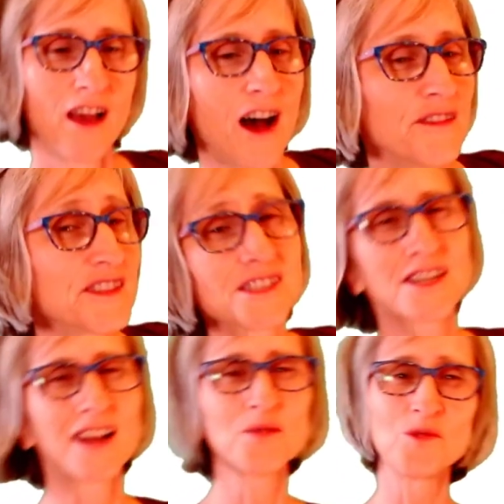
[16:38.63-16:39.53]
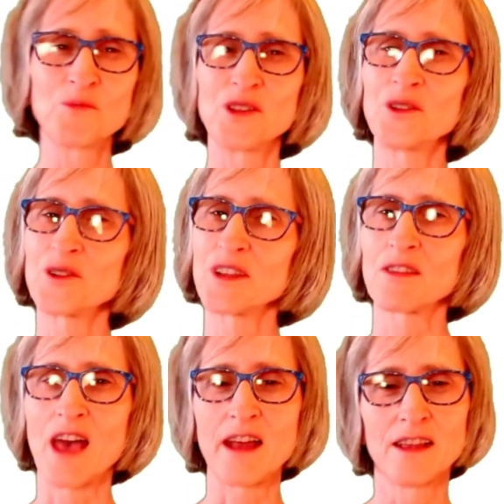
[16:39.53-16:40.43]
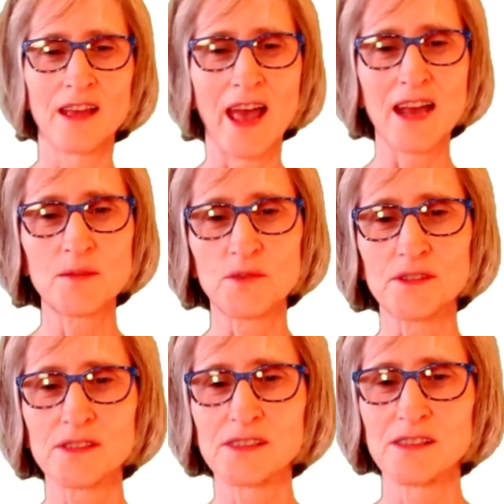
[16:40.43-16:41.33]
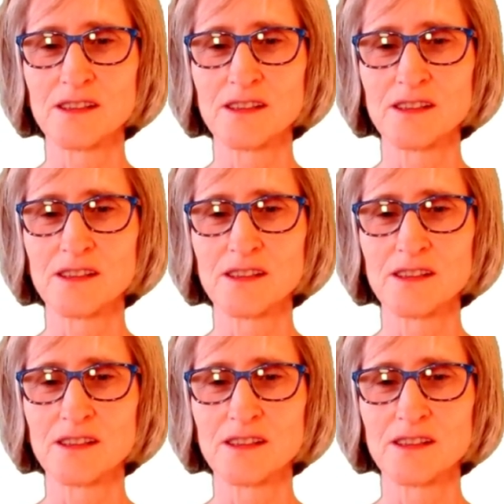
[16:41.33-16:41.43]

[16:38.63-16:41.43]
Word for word: On this channel, we'll be learning that animals